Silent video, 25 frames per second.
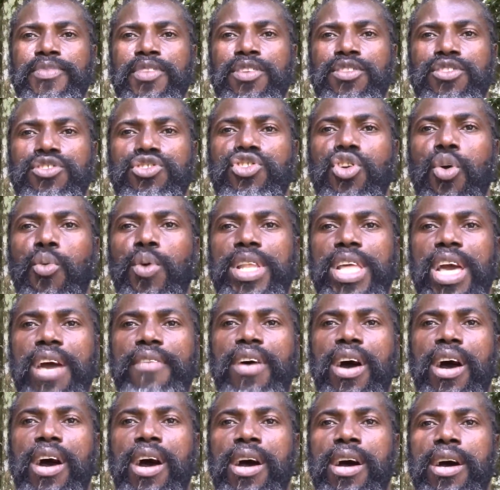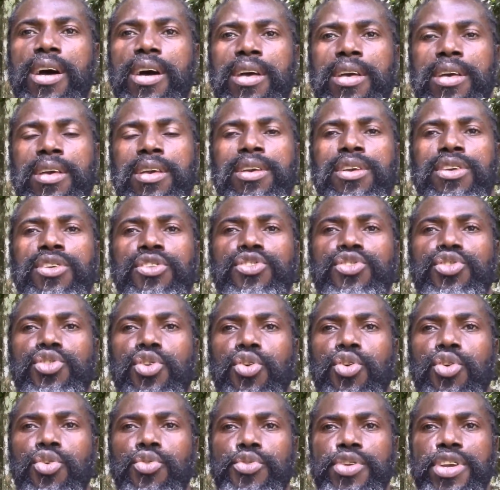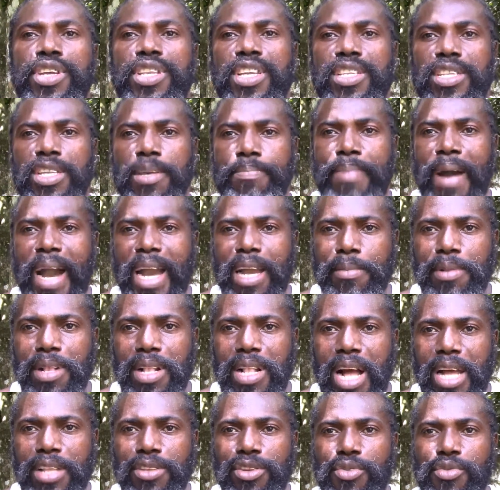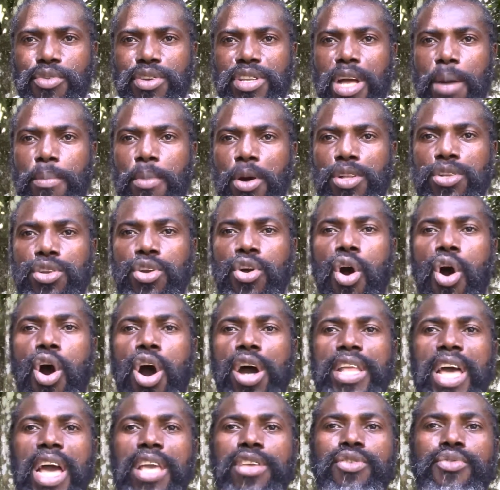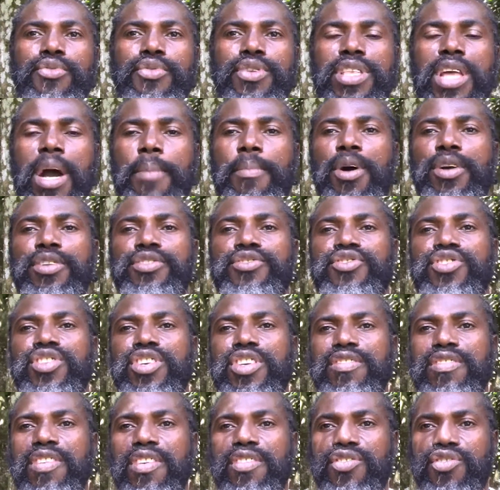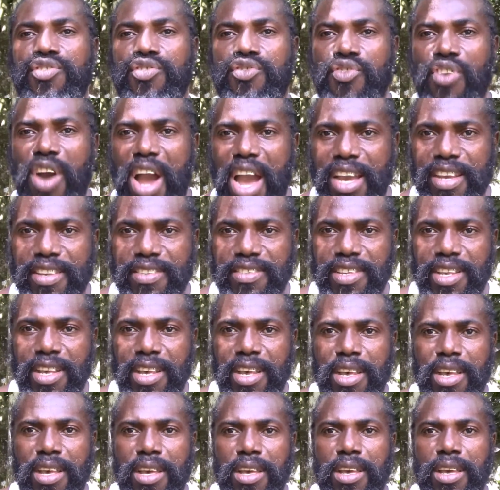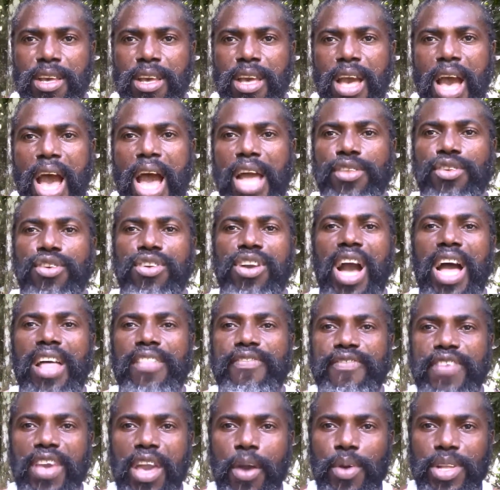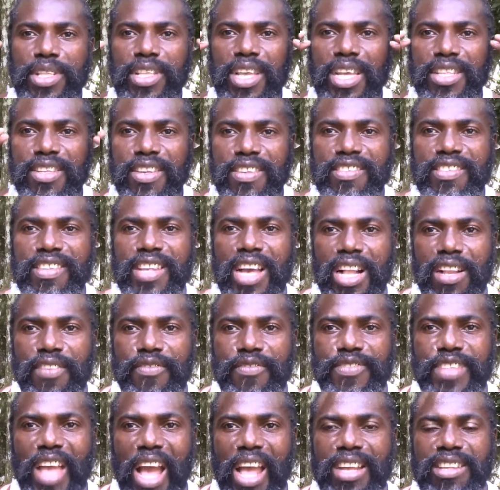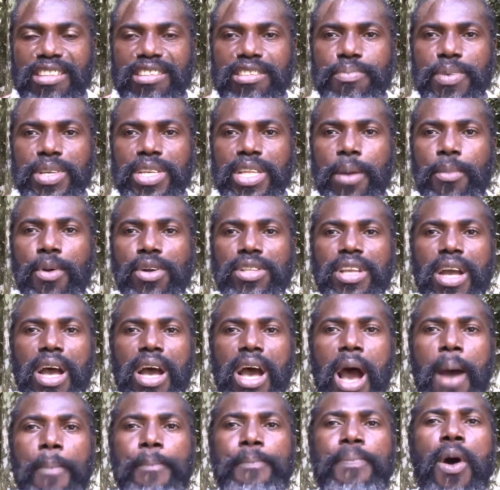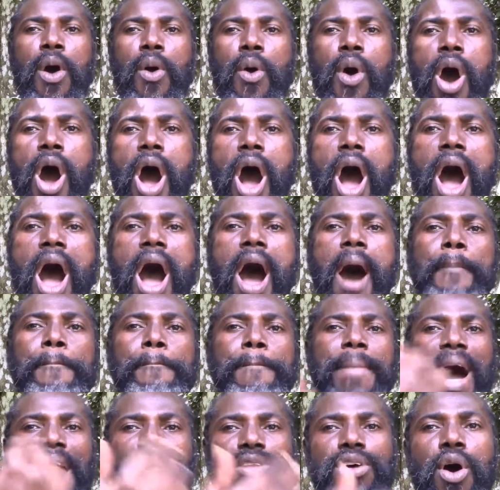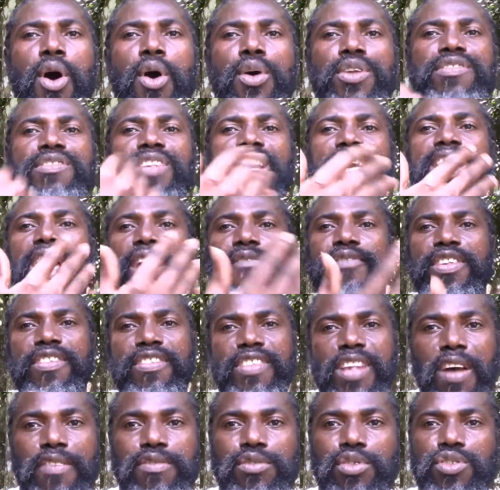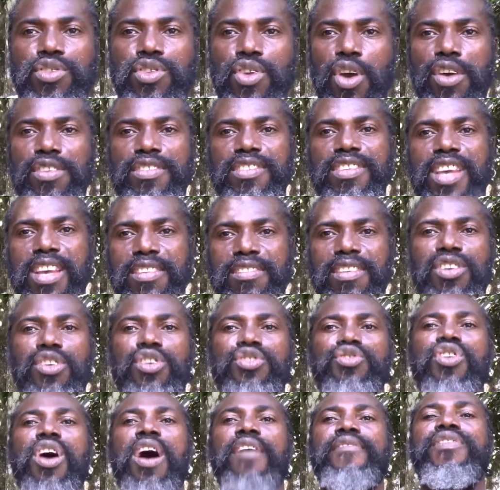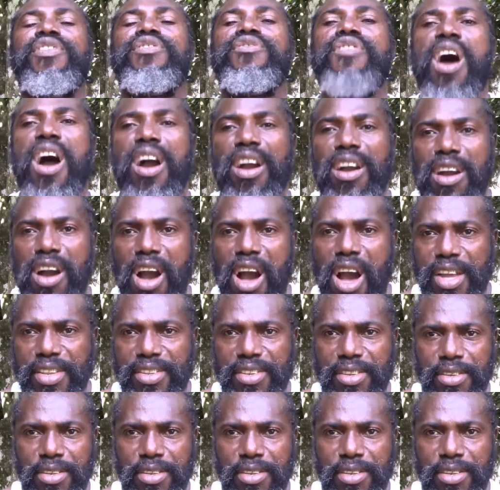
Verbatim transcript: So whenever you read in the Bible and you read about God and you read about Jesus Christ and you convey within yourself that it's speaking about a, a power or a man outside of yourself 2,000 years ago, you have the wrong God.